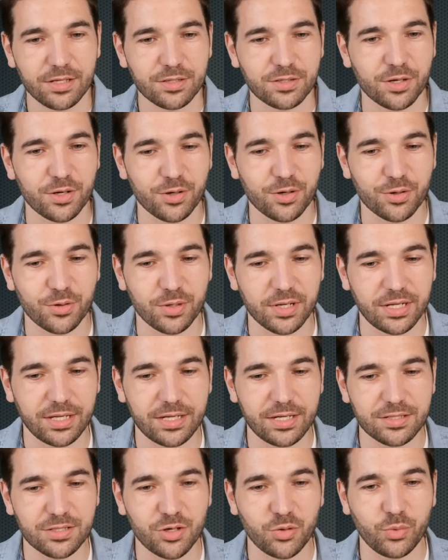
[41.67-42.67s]
So
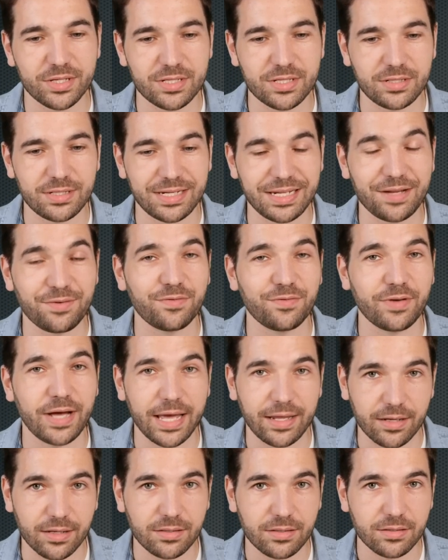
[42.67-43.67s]
Lizzo was indeed
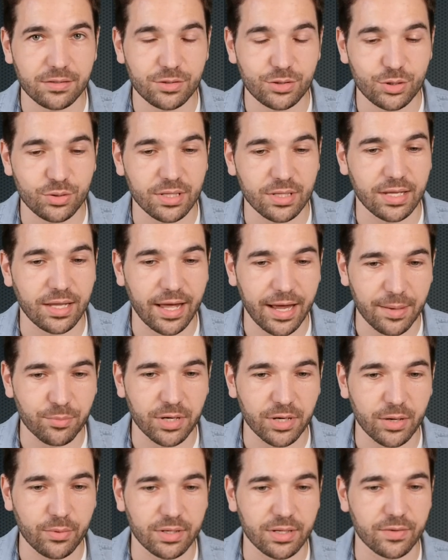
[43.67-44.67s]
invited to the
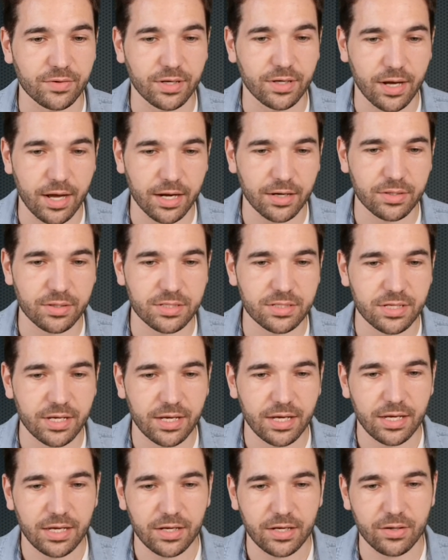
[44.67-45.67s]
Library of Congress.
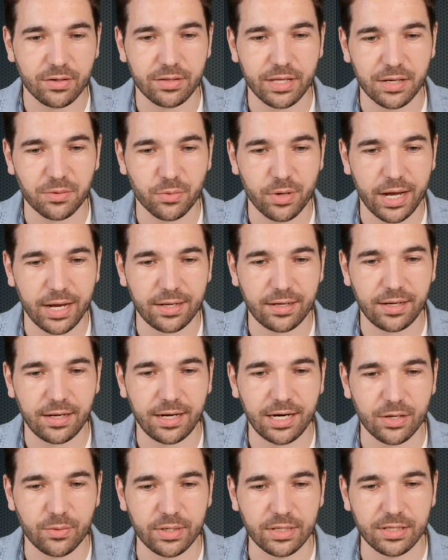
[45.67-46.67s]
Here they write,
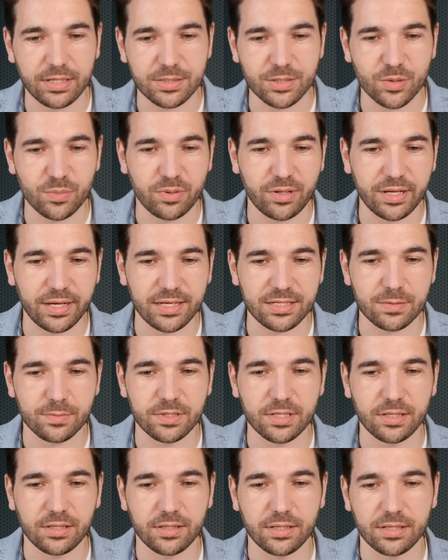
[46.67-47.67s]
hearing Lizzo play
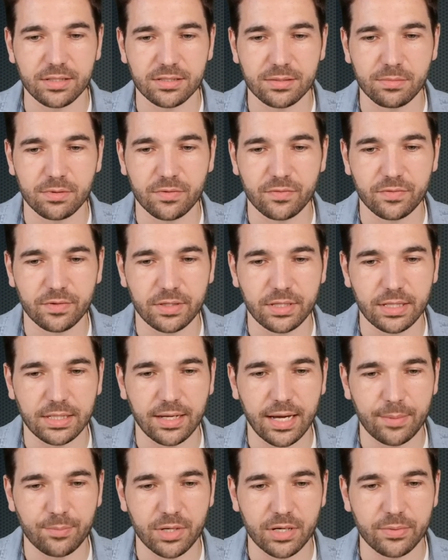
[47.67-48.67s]
some of the
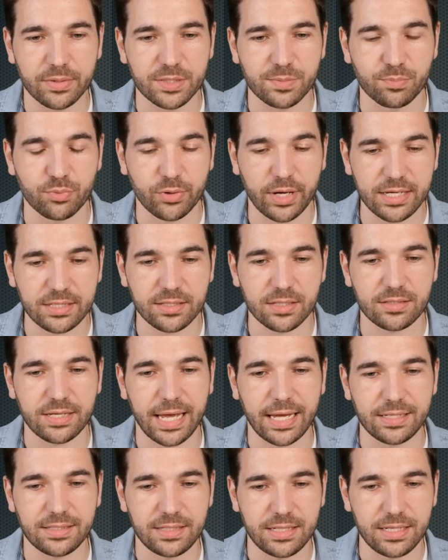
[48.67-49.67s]
library's priceless
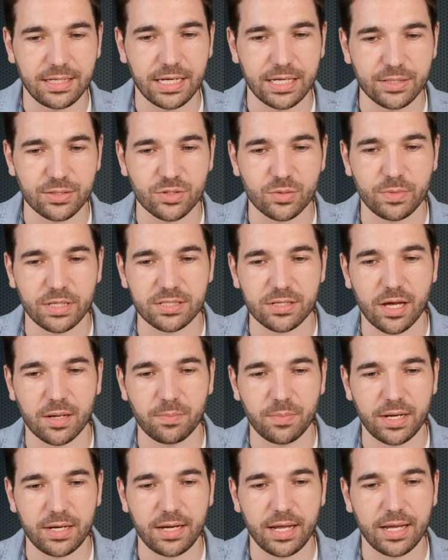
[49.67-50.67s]
antique instruments
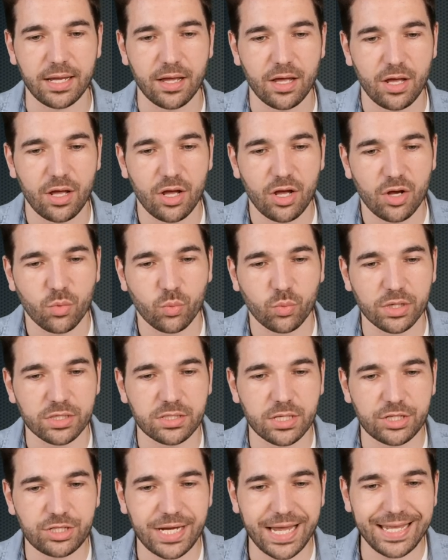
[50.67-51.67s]
on Monday
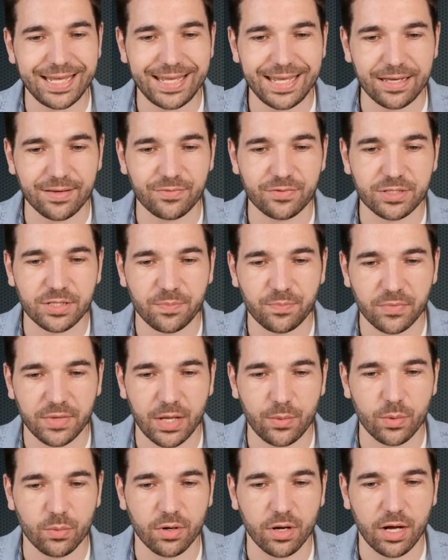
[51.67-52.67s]
was such a gift,
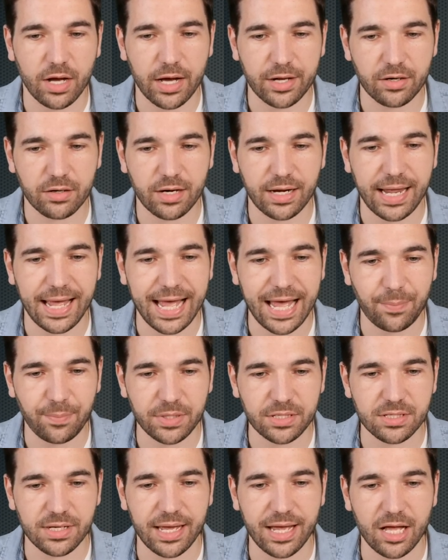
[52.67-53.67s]
and we were honored and
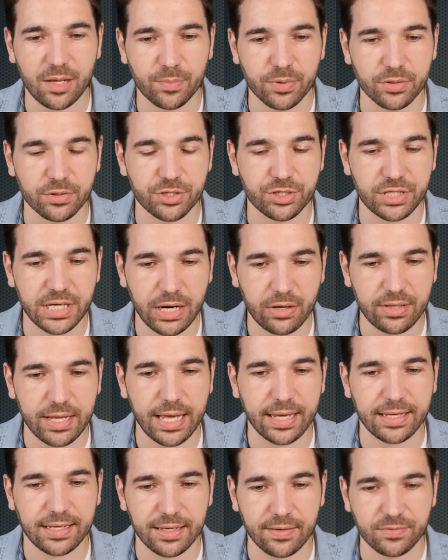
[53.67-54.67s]
happy to help her share
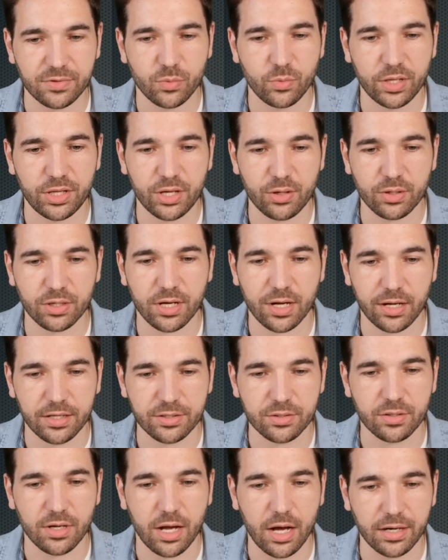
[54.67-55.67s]
that gift with her
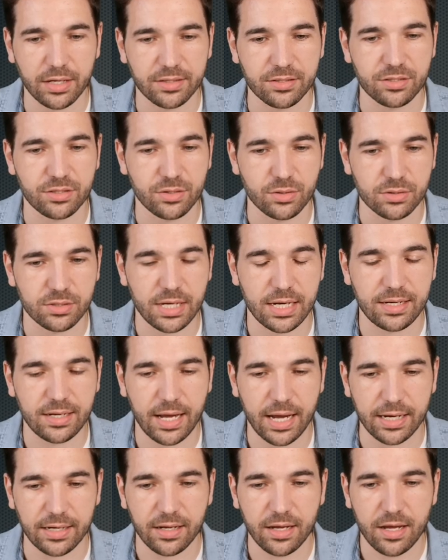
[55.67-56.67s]
concert audience Tuesday
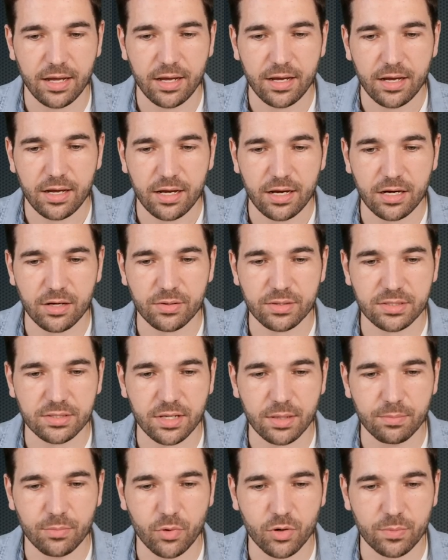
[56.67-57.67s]
night. Here is
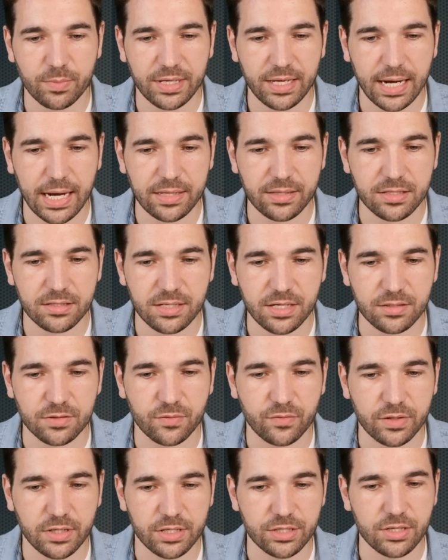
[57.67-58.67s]
some more
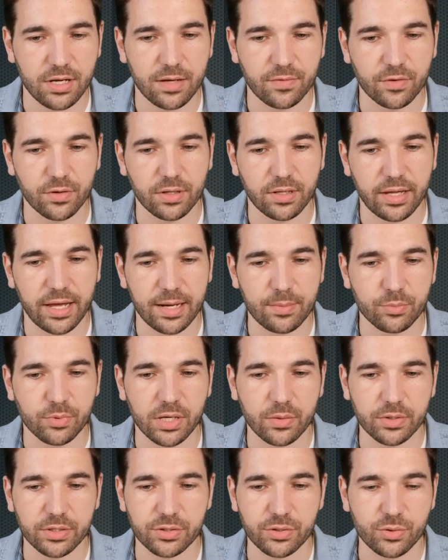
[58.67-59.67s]
behind-the-scenes footage of her
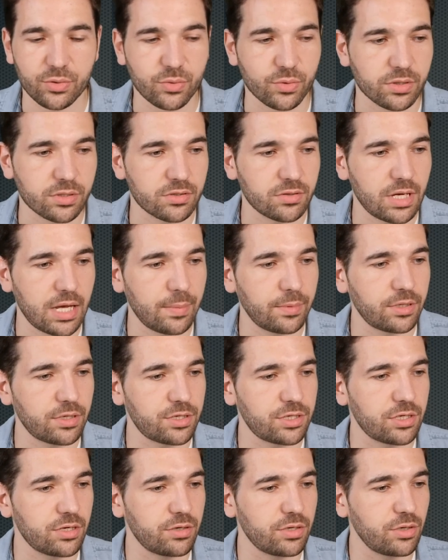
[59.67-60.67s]
library tour. So I'm going
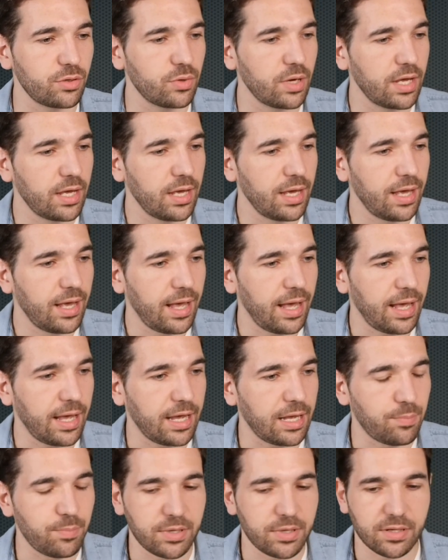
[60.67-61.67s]
to show you
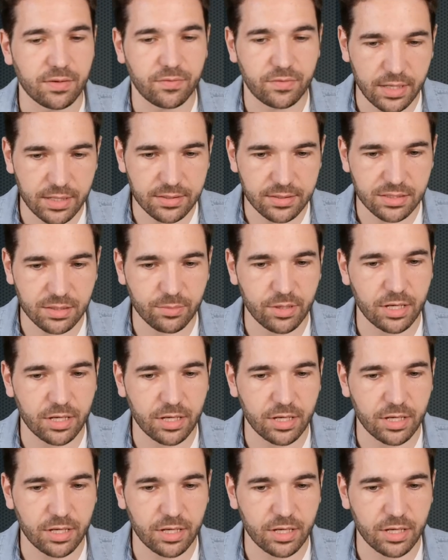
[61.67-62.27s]
a bit of this.